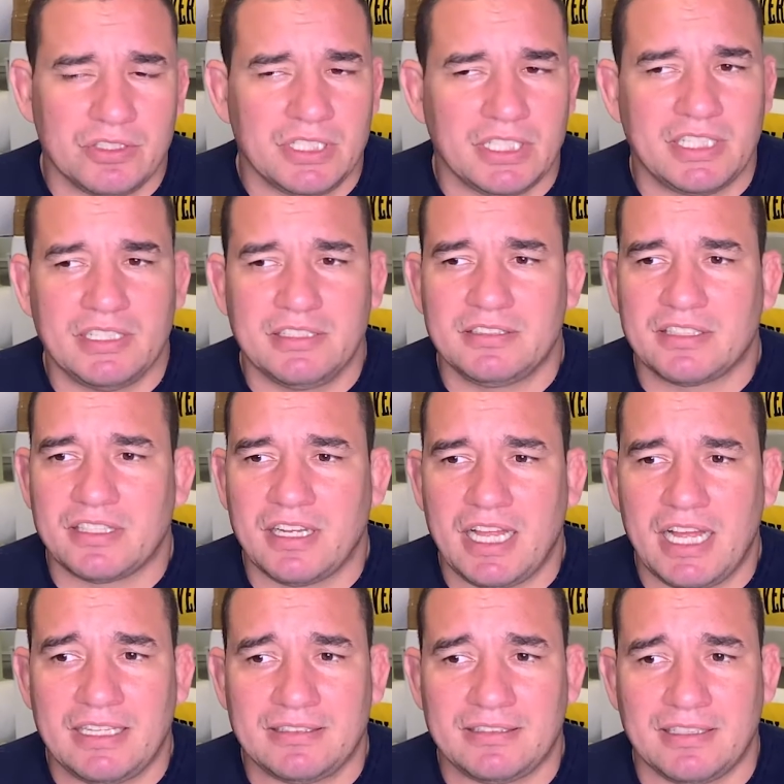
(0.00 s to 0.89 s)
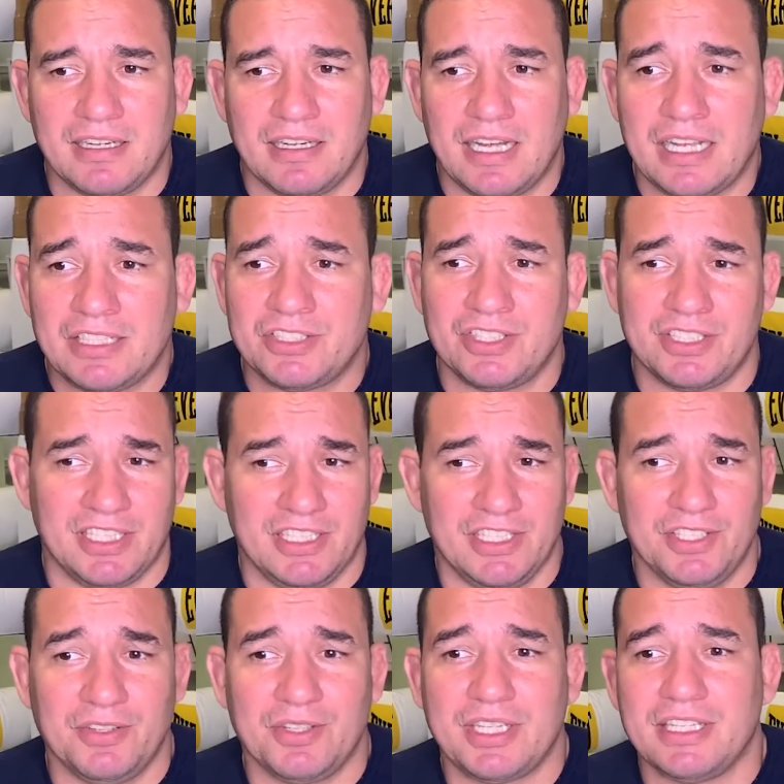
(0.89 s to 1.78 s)
on the kids class. Actually, the
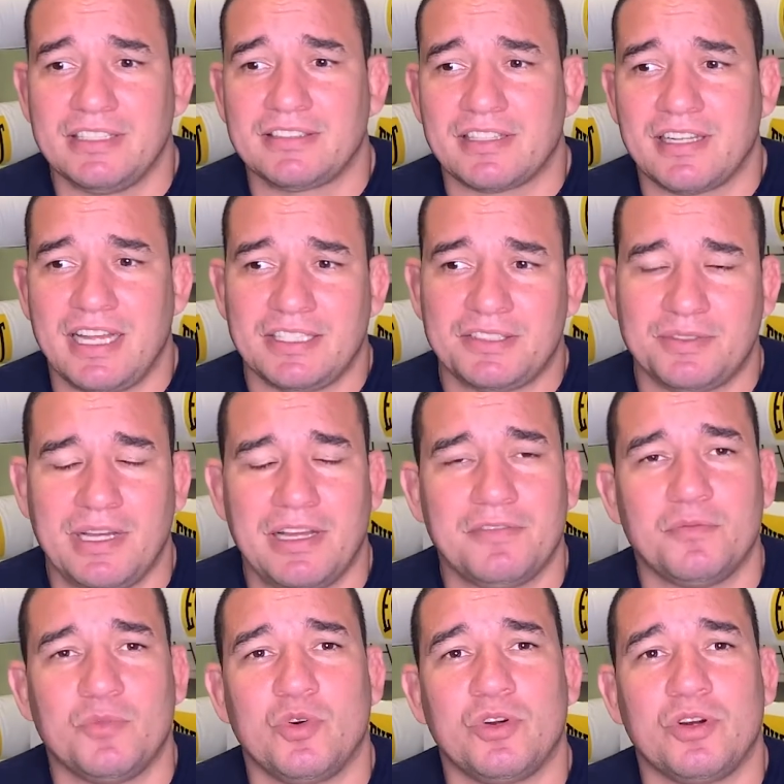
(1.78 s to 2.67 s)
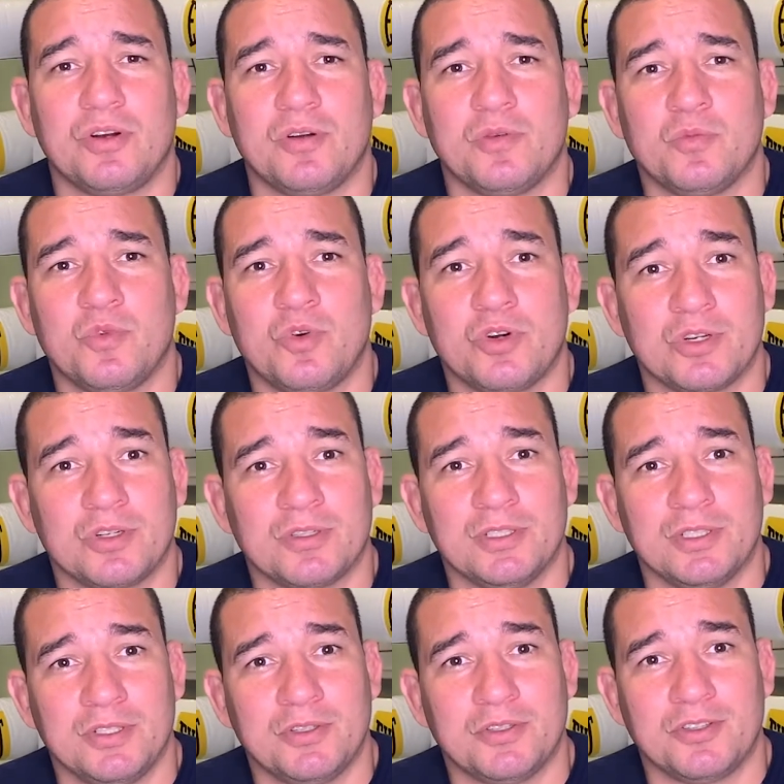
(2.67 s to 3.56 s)
little kids class, you have more
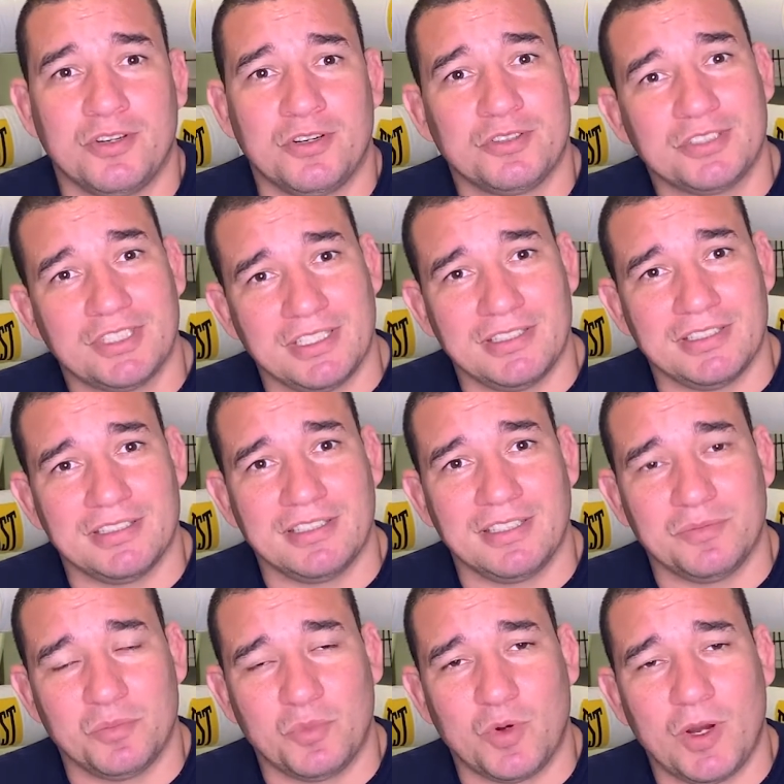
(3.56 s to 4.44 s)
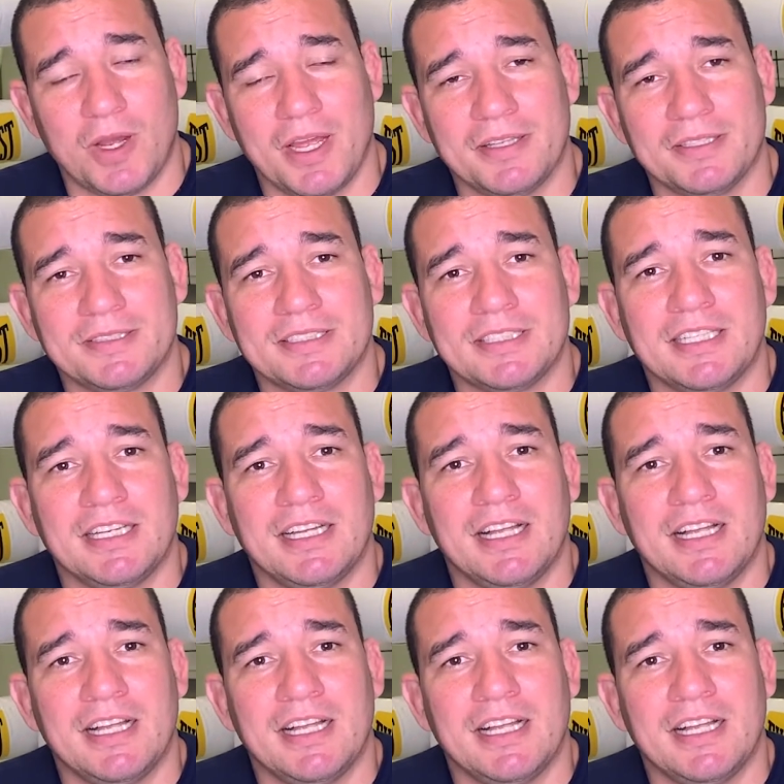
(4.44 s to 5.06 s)
little girls than boys.